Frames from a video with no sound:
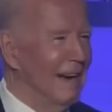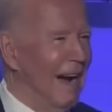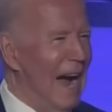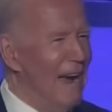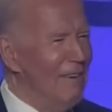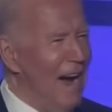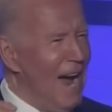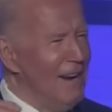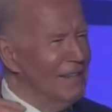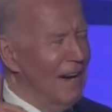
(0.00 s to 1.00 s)
I have
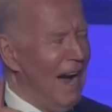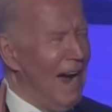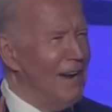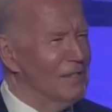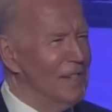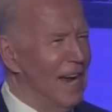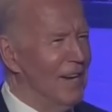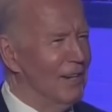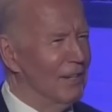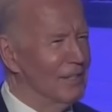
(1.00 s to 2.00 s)
higher, higher
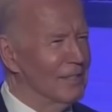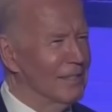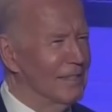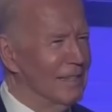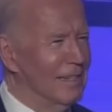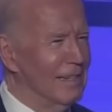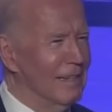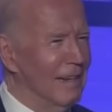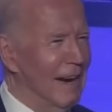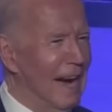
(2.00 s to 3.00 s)
standards.
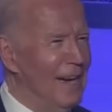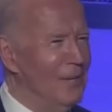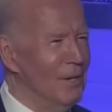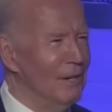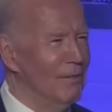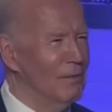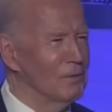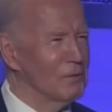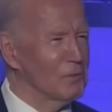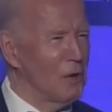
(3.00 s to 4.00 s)
I do
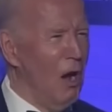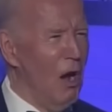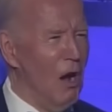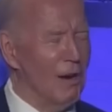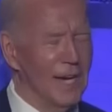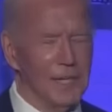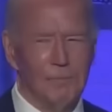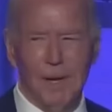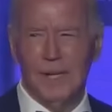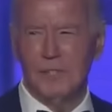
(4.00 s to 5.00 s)
interviews with strong,
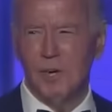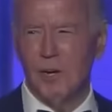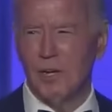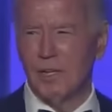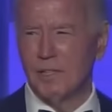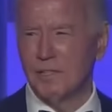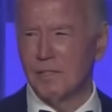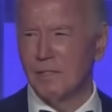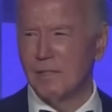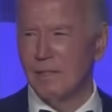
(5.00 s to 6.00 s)
independent
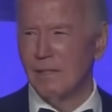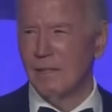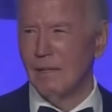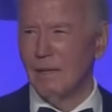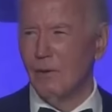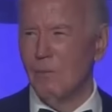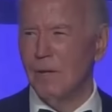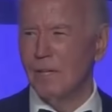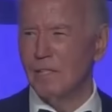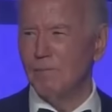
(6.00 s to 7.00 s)
journalists who
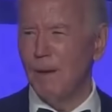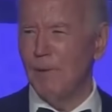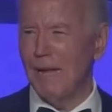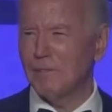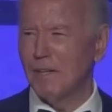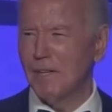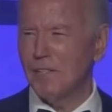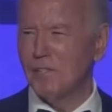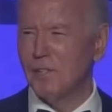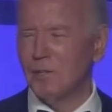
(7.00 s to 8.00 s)
millions of people actually
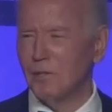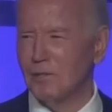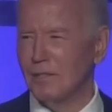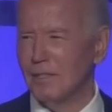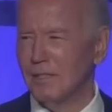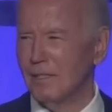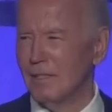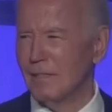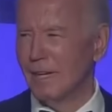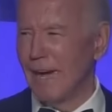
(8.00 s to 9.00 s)
listen to,
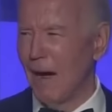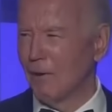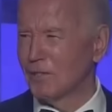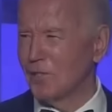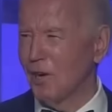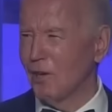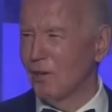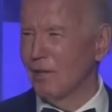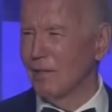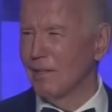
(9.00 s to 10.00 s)
like Howard
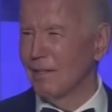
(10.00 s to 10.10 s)
Stern.